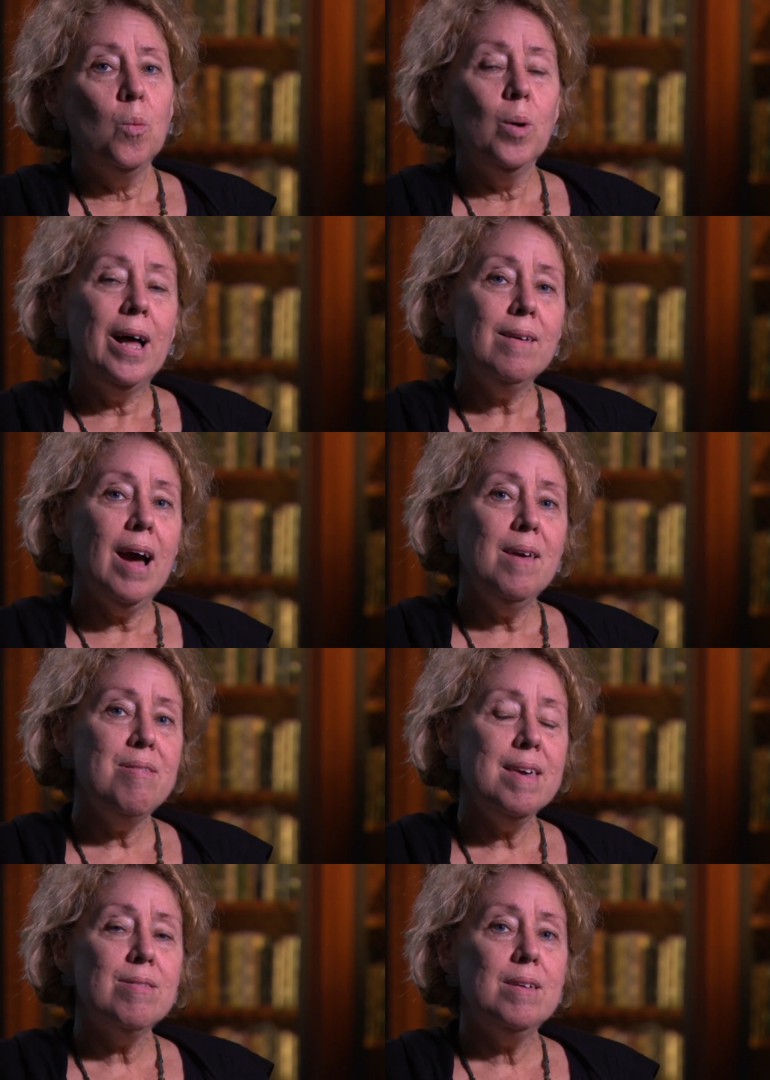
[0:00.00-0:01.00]
Well, I
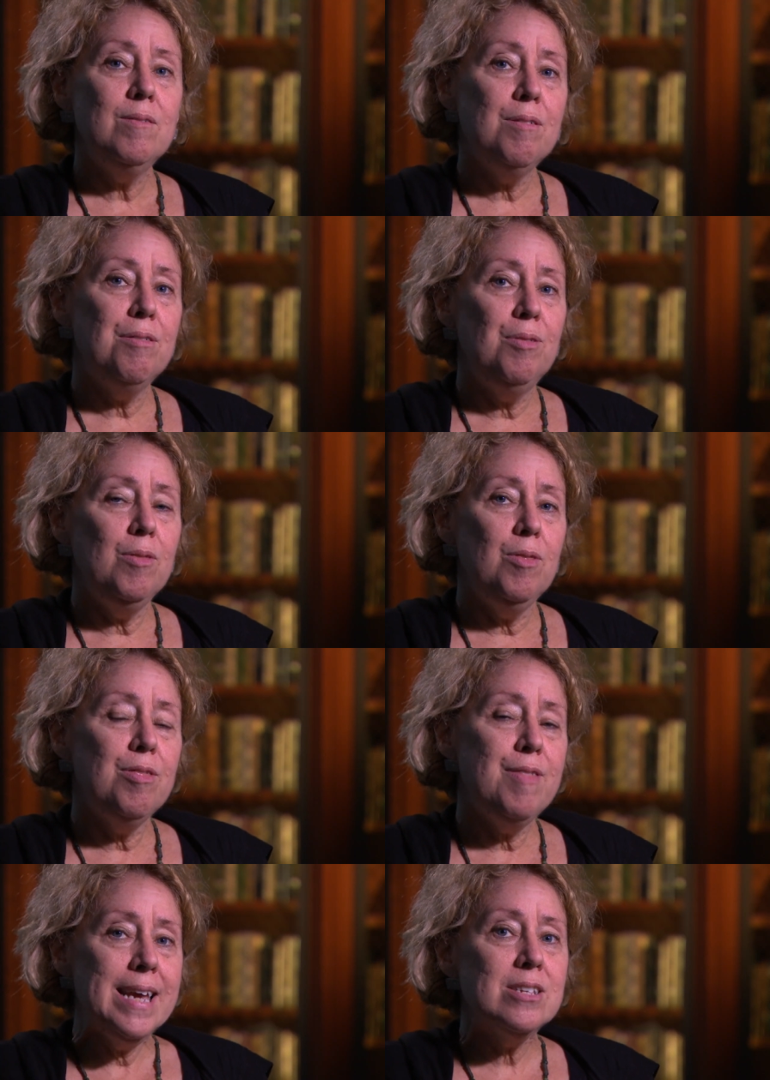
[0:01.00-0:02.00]
think that
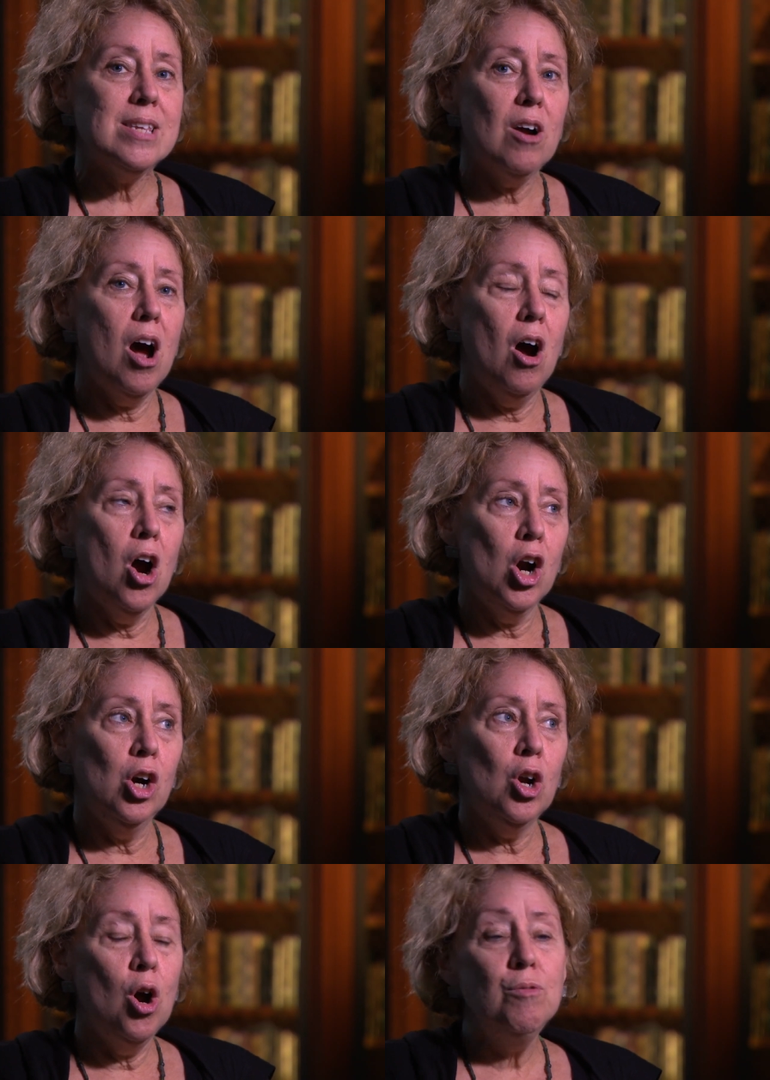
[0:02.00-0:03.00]
things
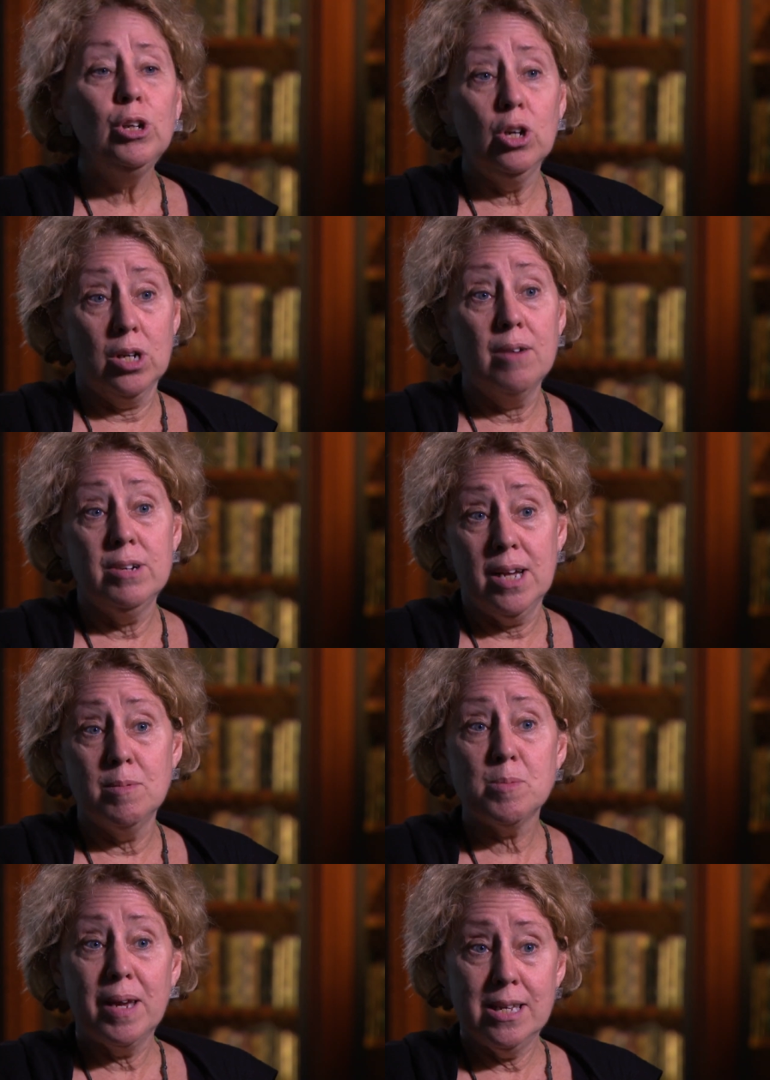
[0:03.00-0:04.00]
are overlooked
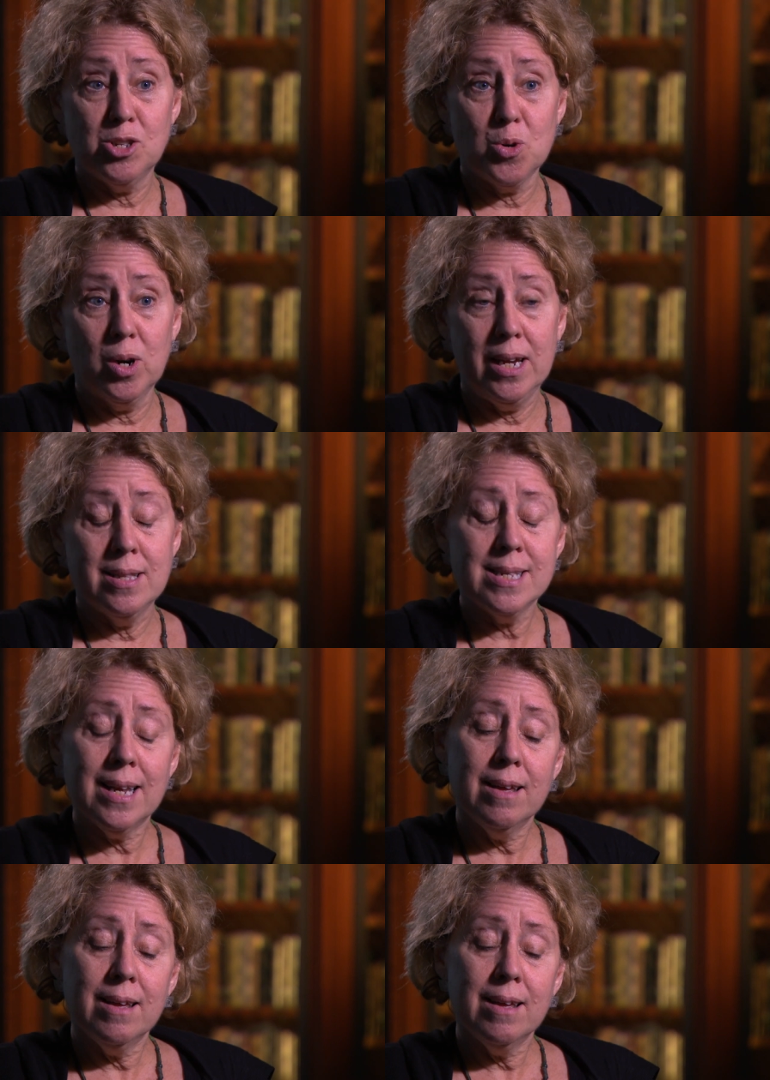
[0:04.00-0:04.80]
oftentimes by historians,